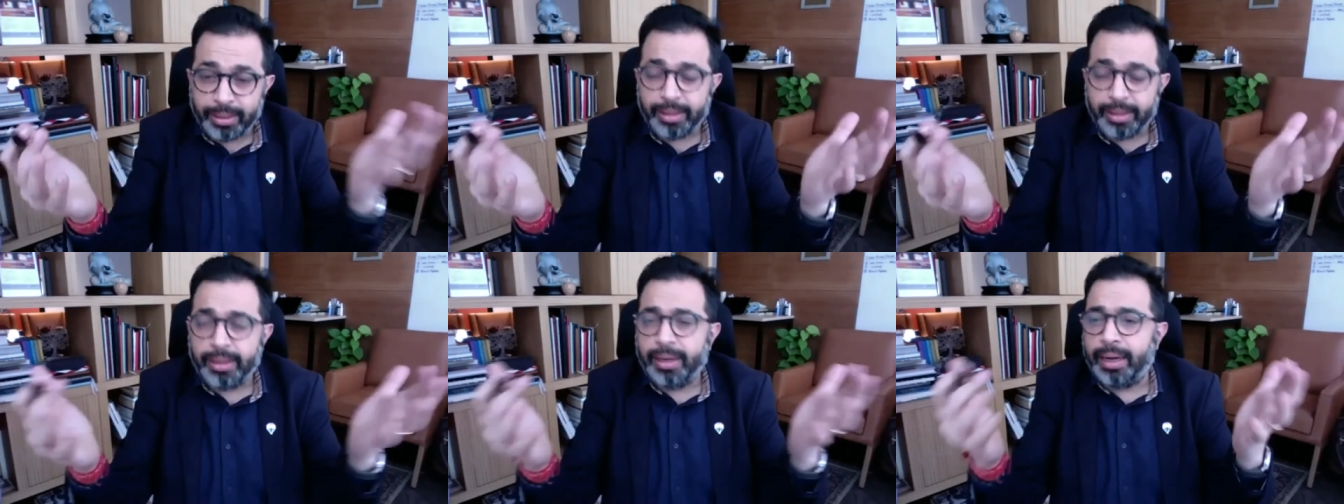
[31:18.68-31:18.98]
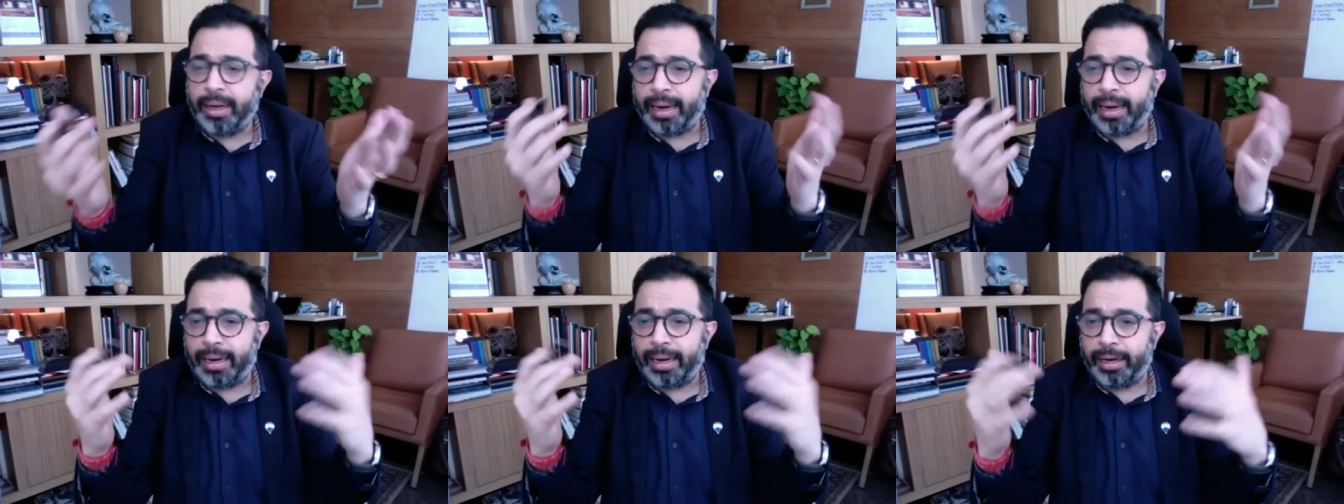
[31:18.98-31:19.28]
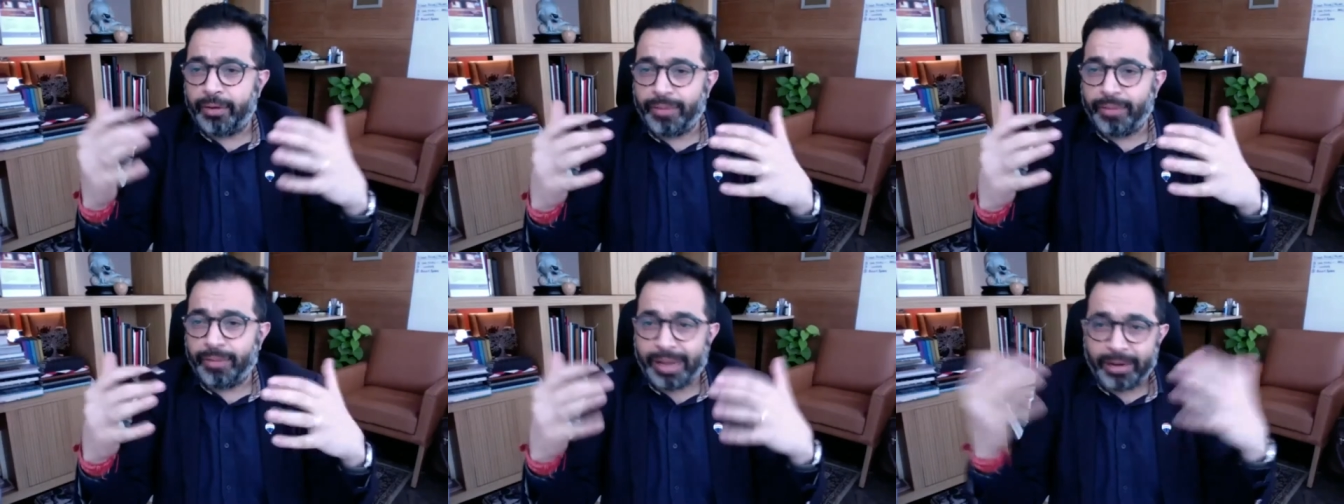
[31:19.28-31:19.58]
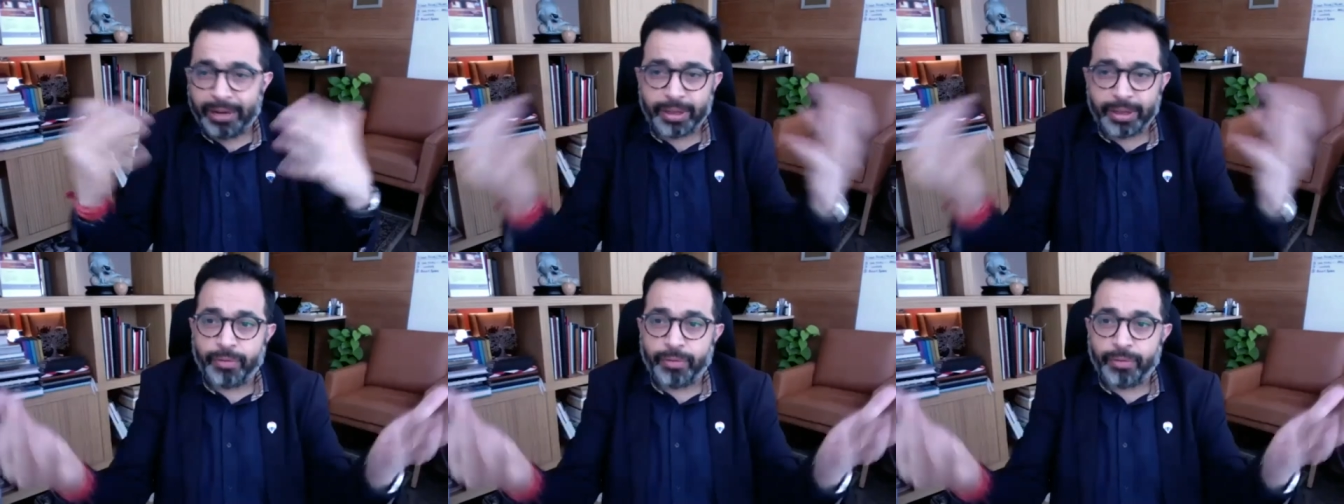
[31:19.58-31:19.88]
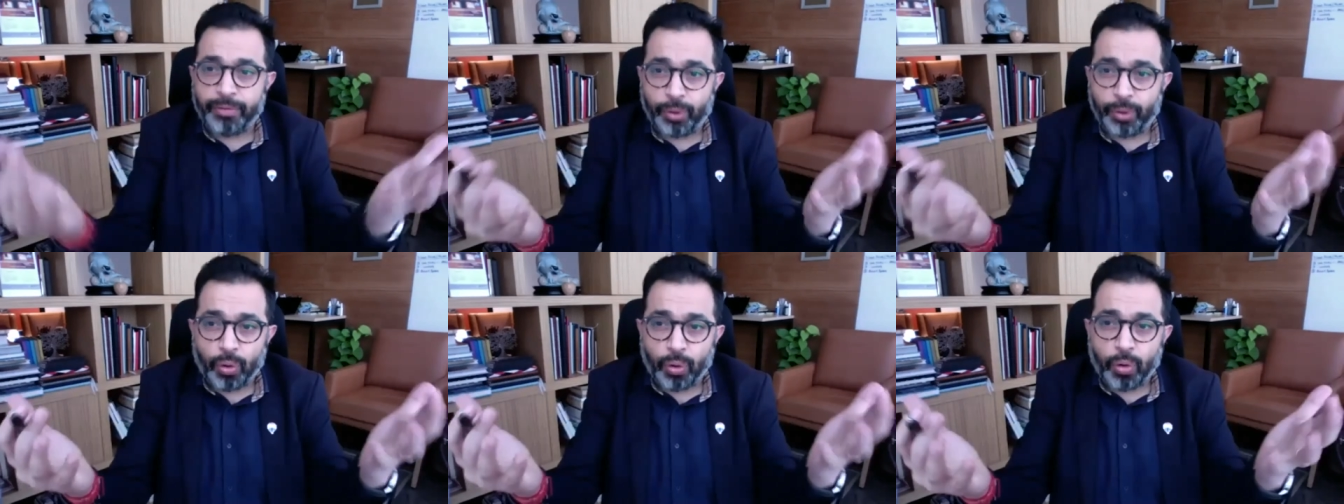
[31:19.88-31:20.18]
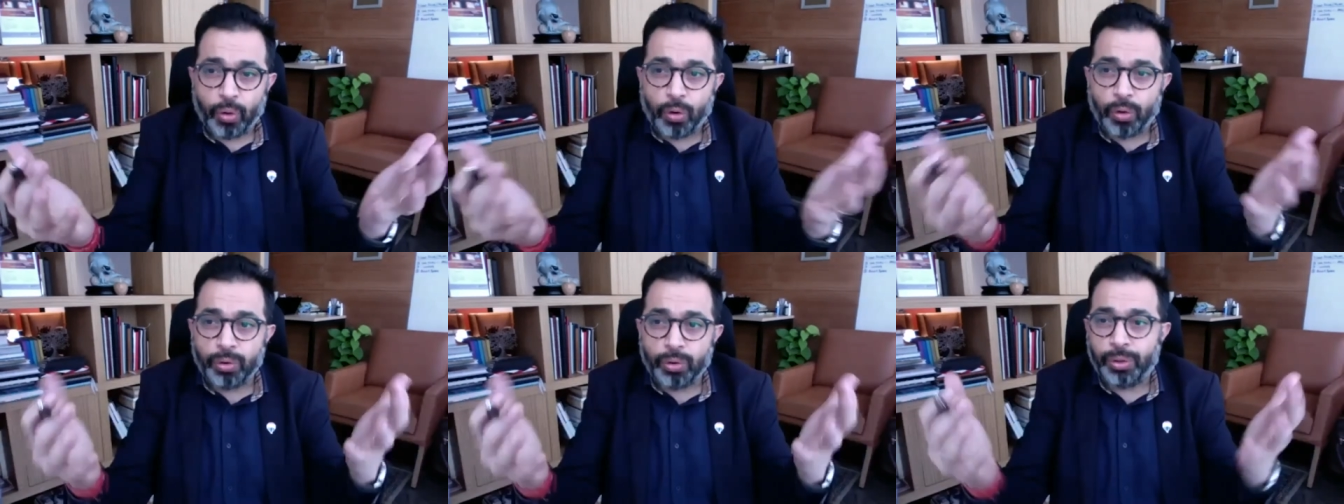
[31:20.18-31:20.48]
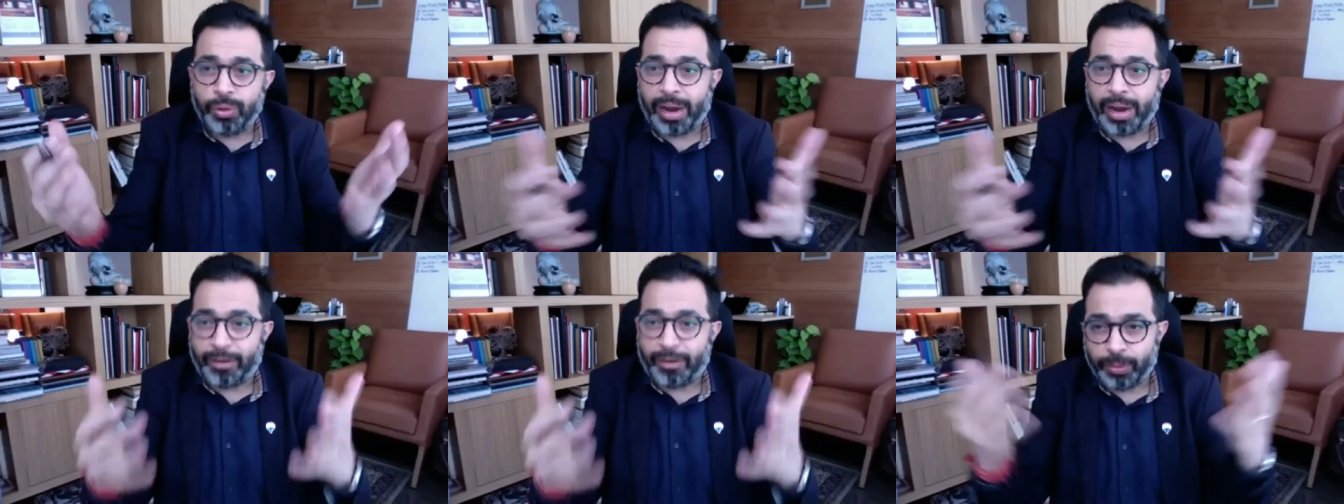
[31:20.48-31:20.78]
and wherever they would go,
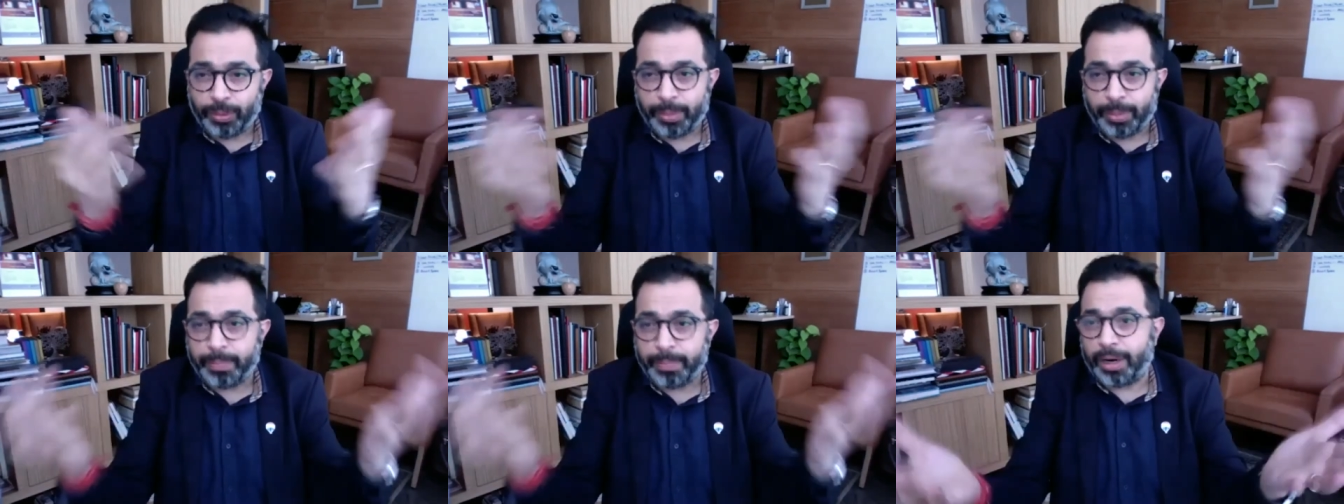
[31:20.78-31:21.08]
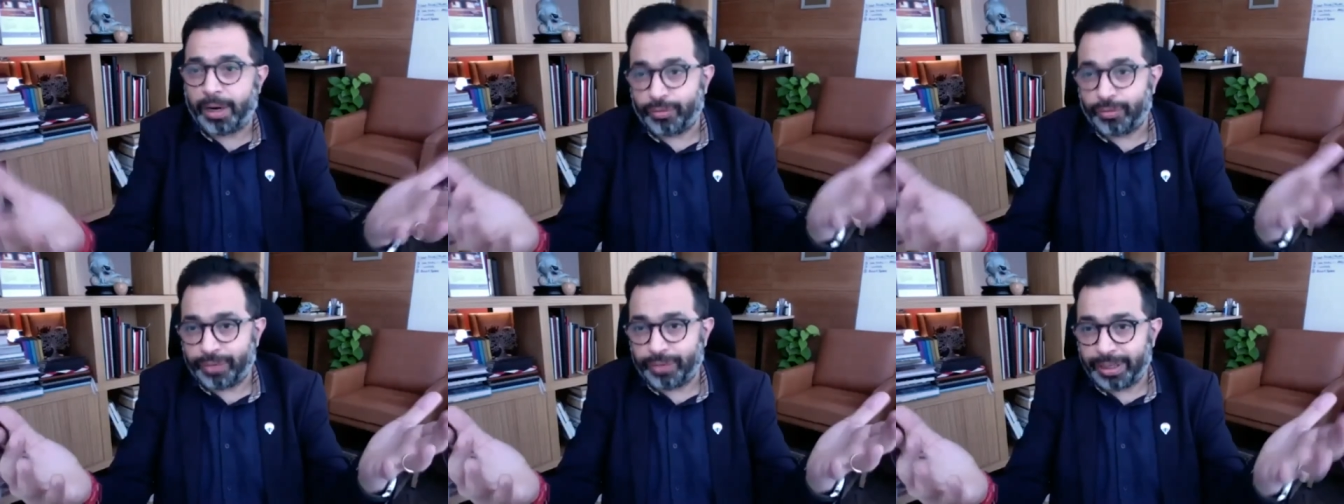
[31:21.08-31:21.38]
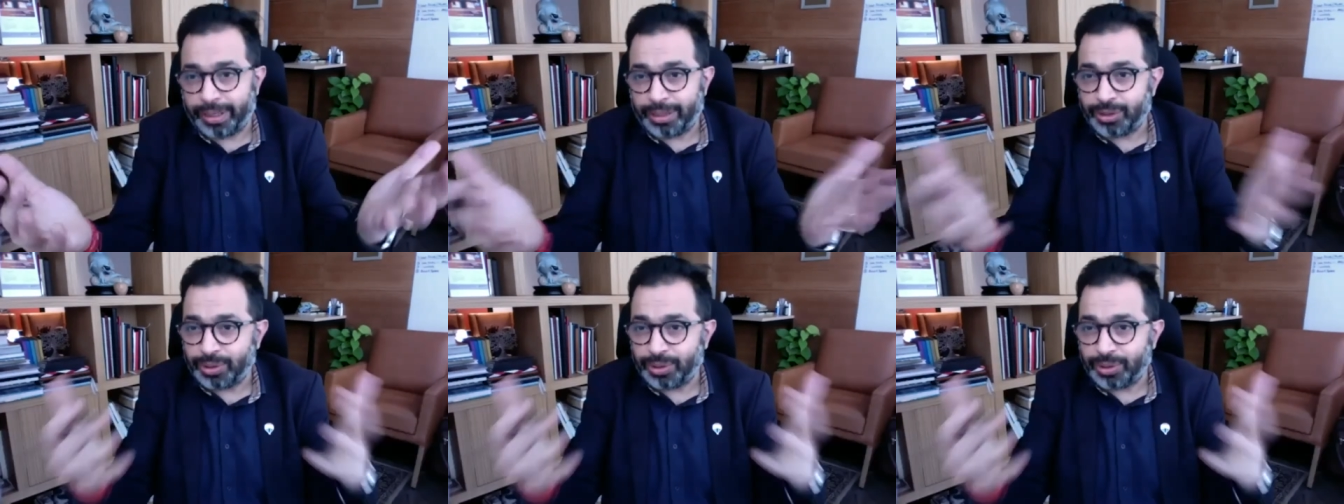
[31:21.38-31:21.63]
you have to be part of it.